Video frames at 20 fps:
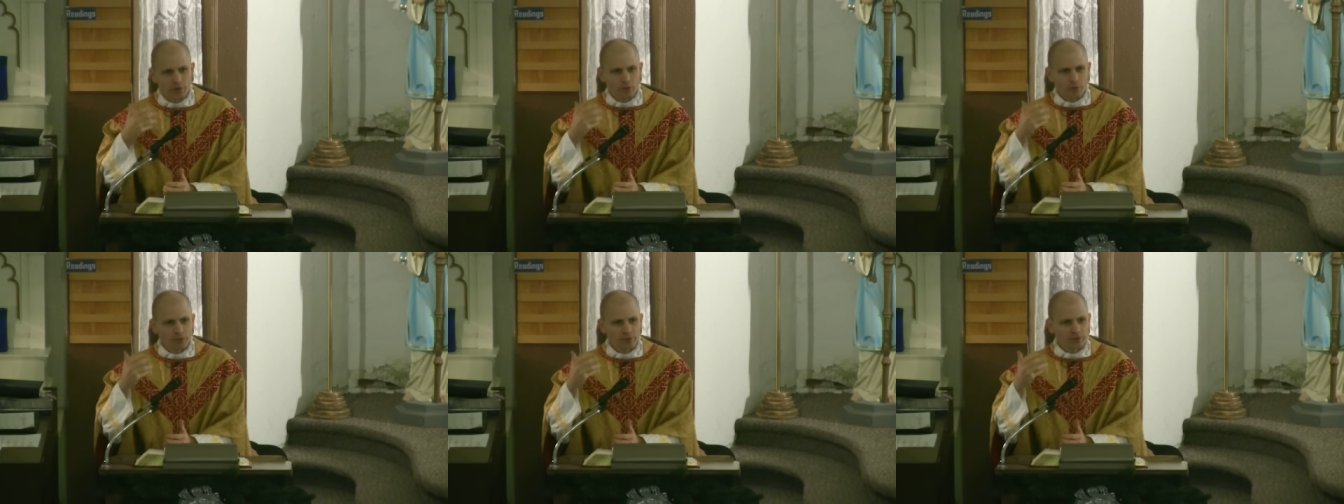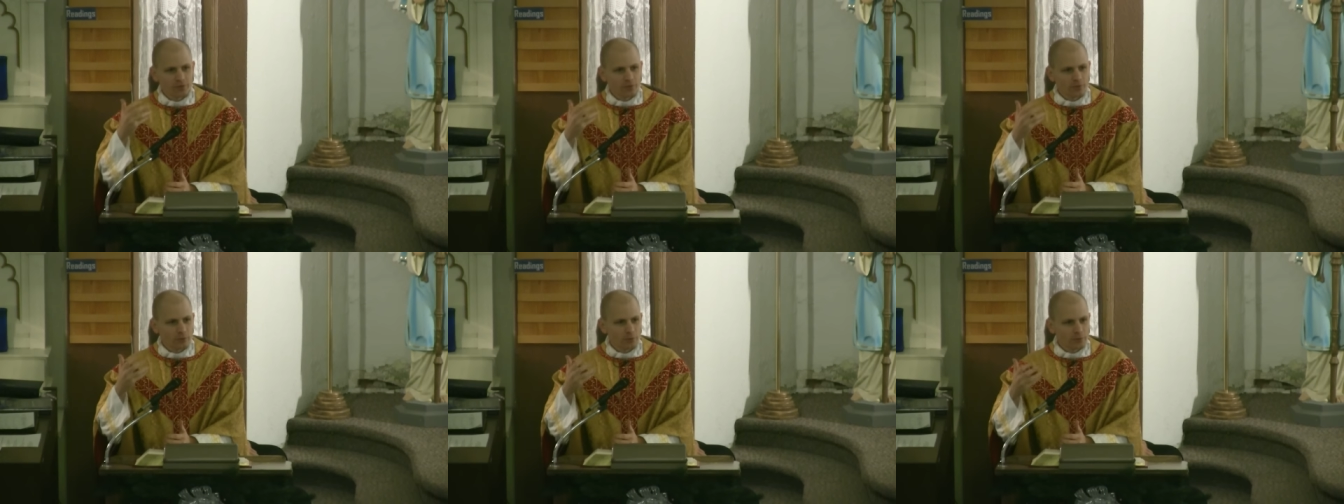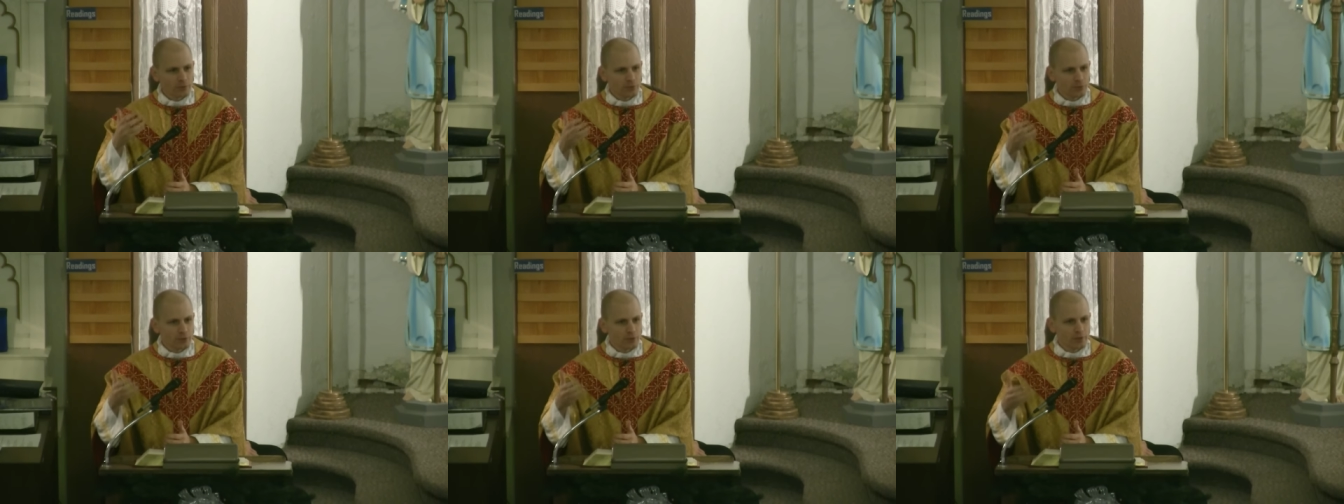the reason that
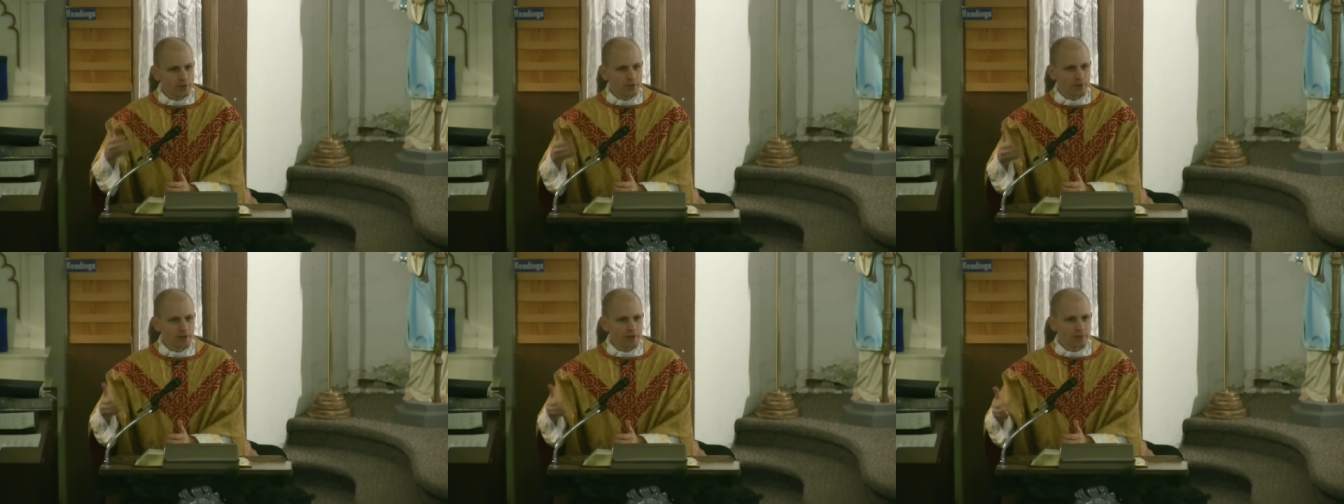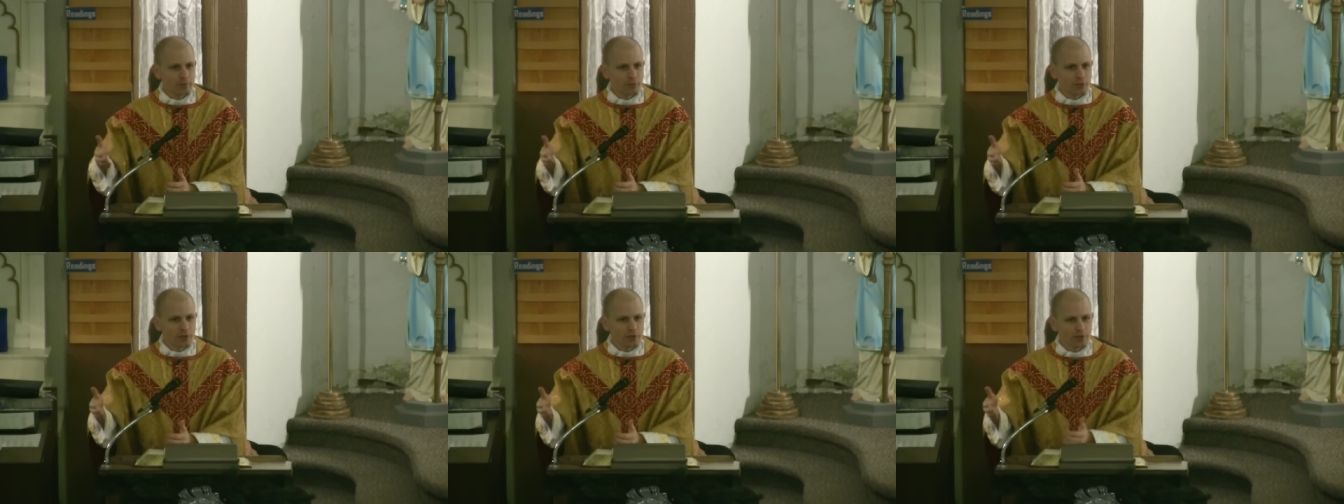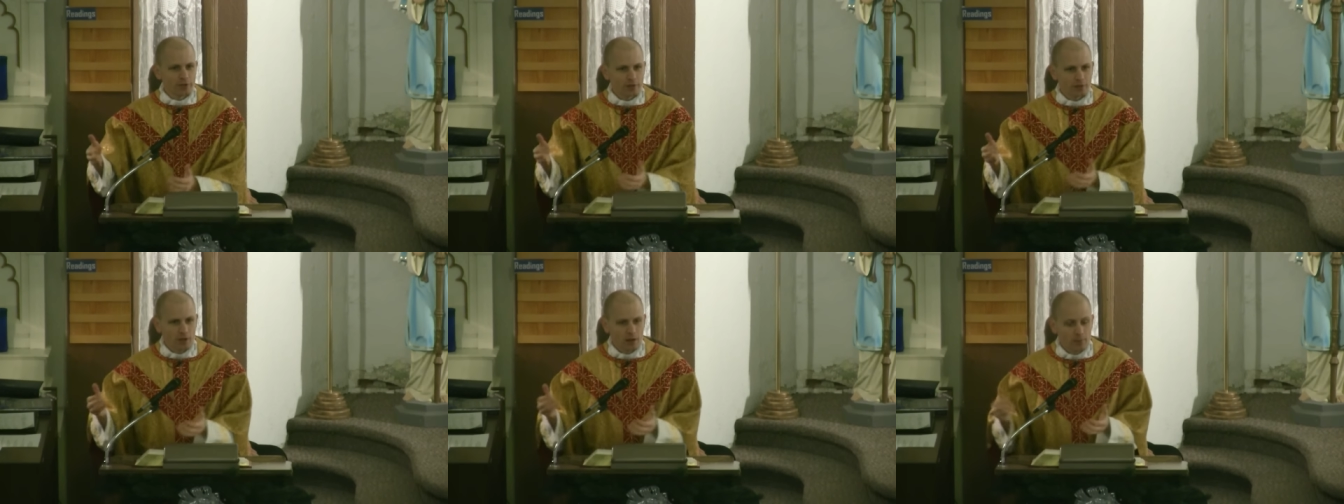we're doing and
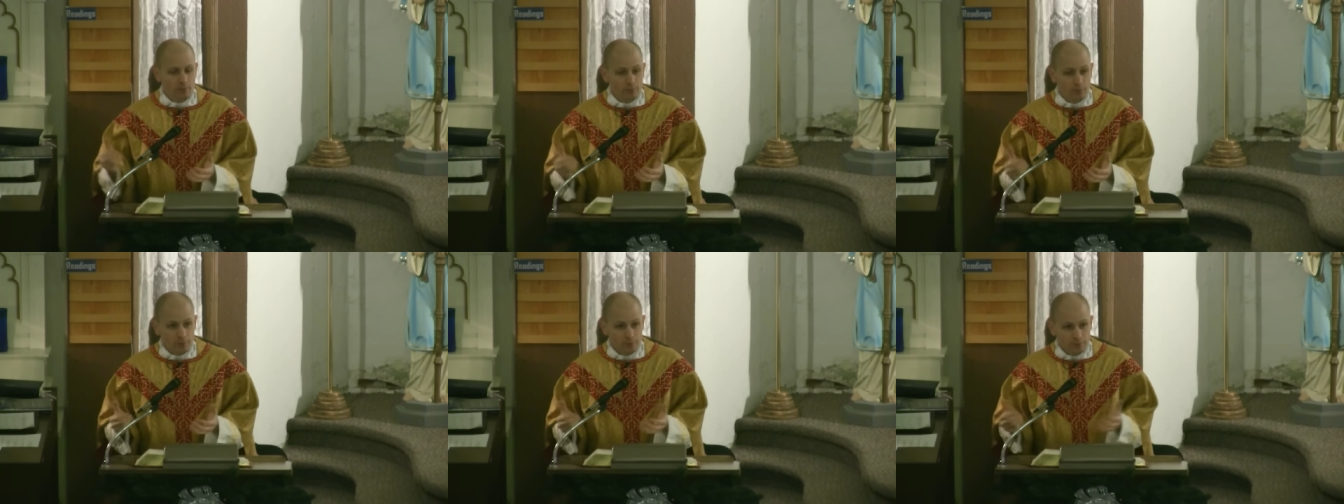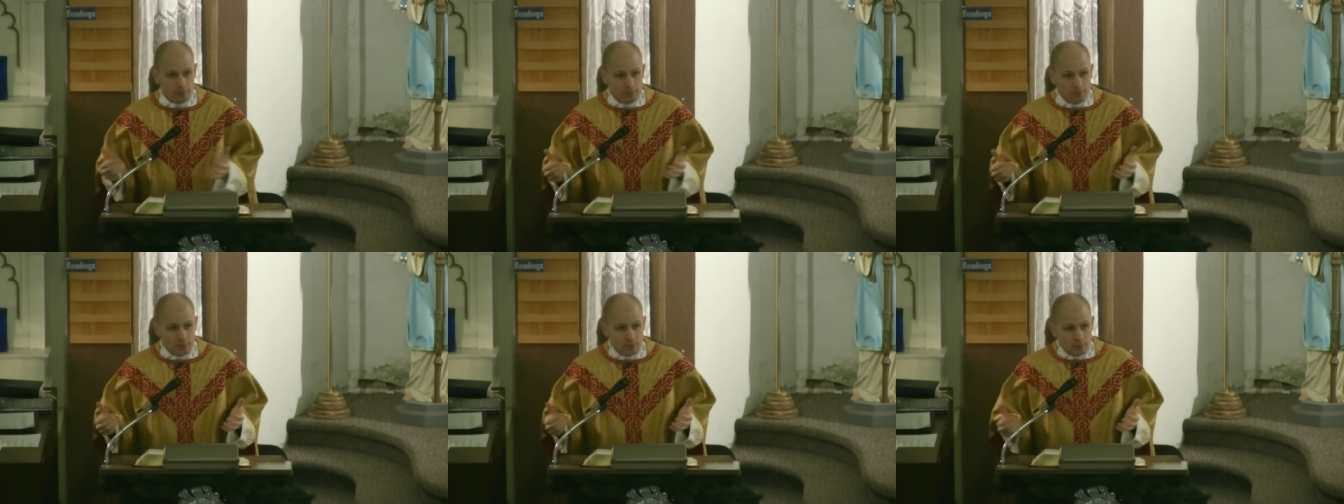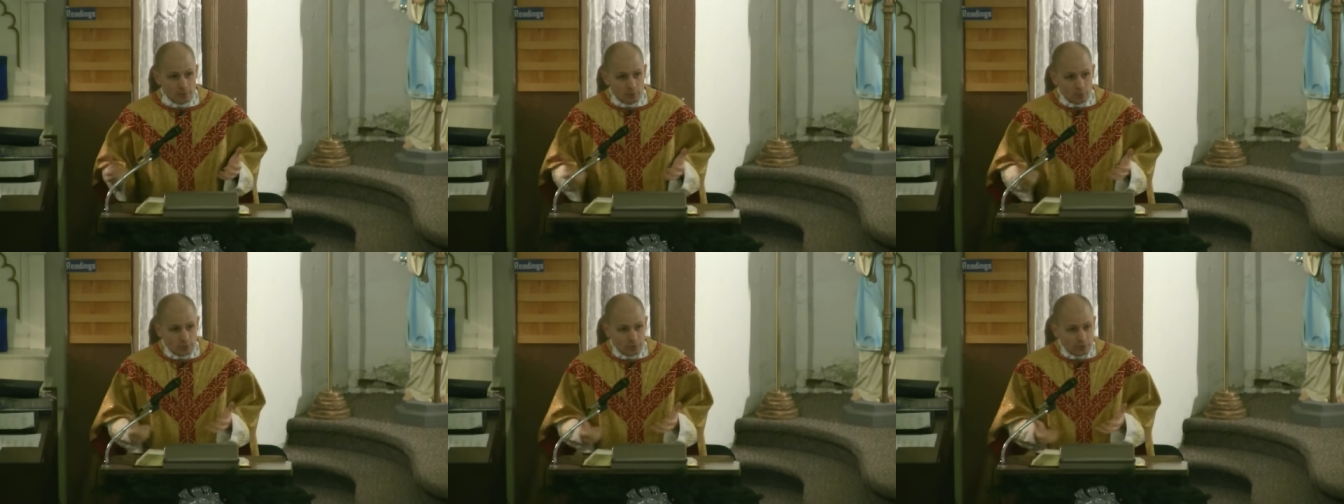bringing comfort to
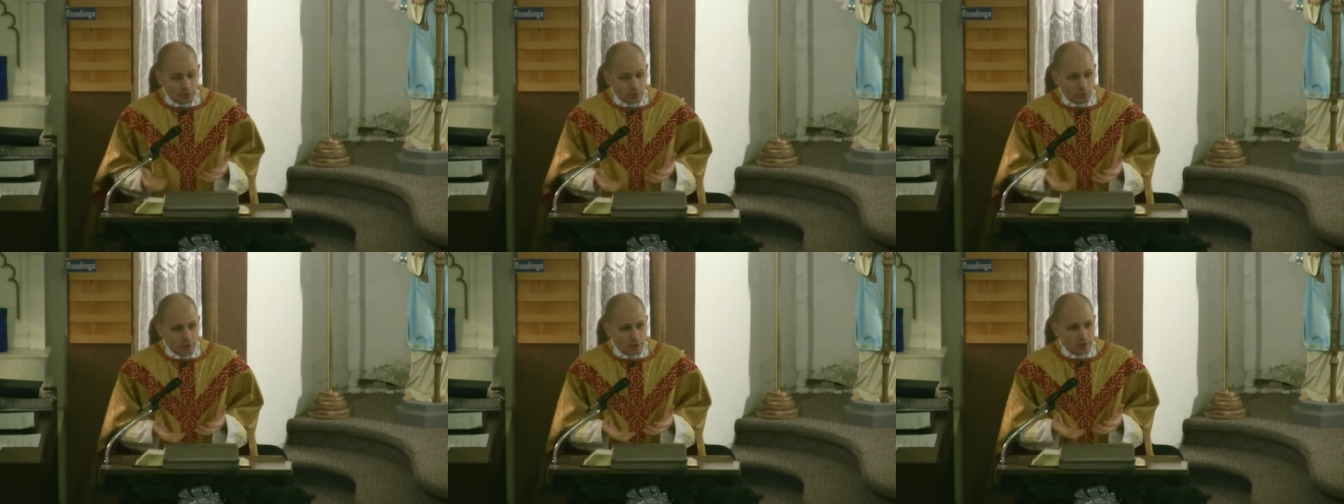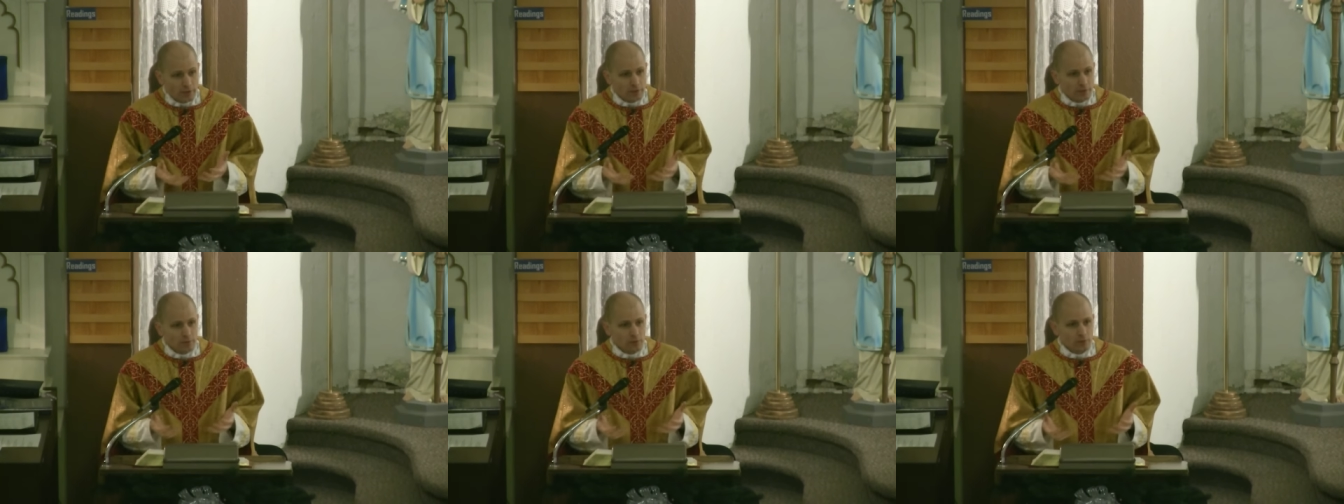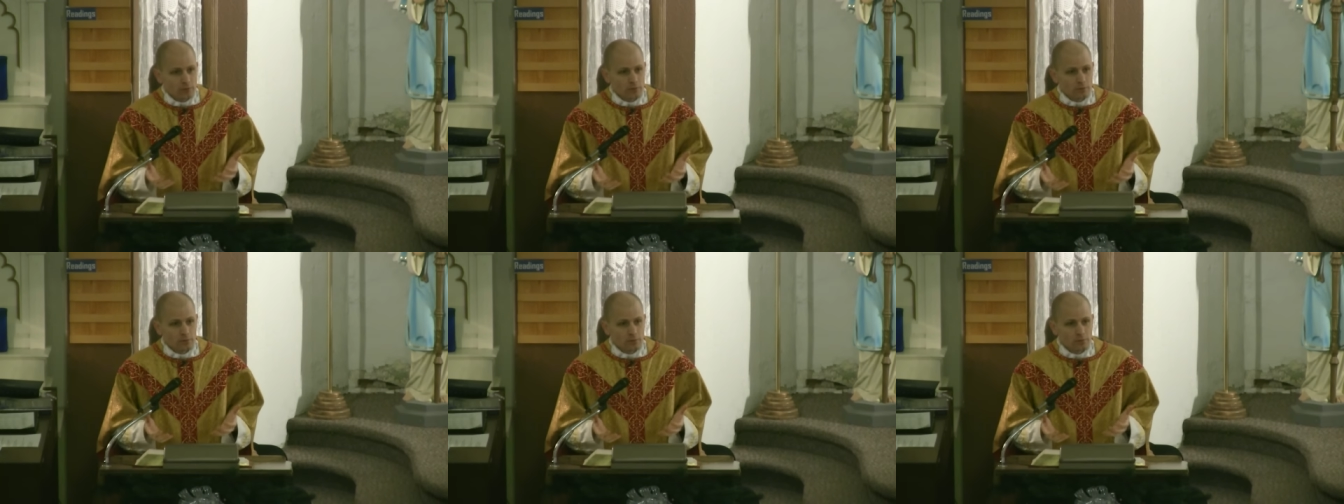people, we're spreading the
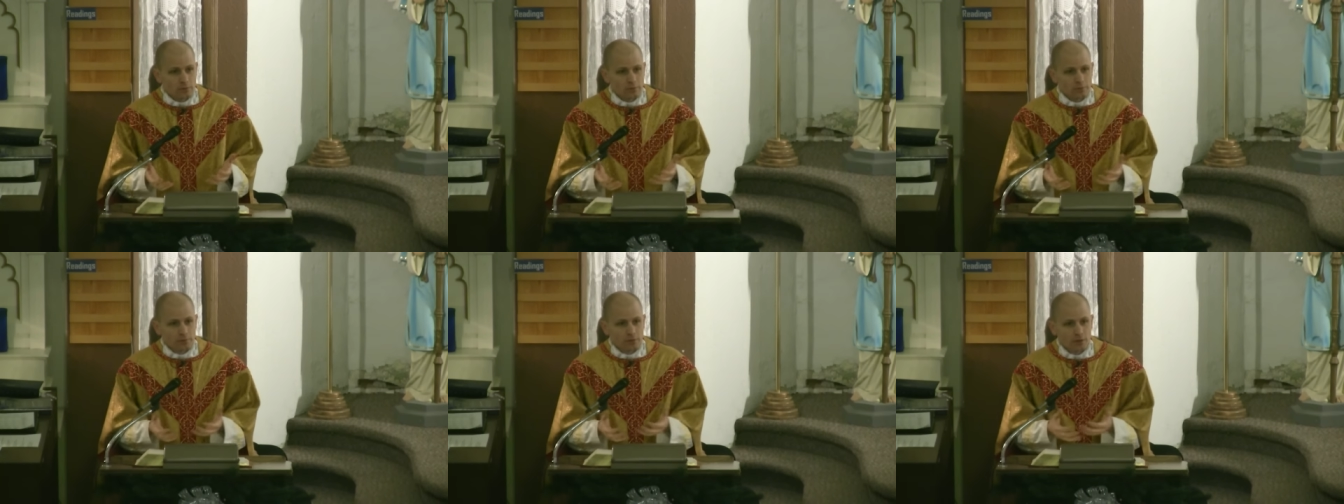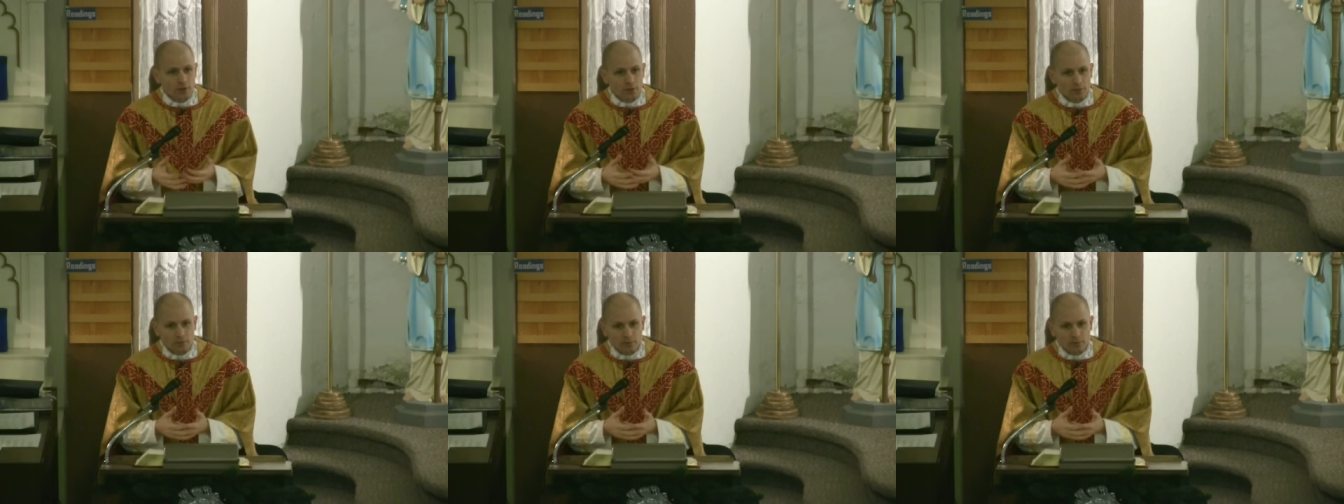good news,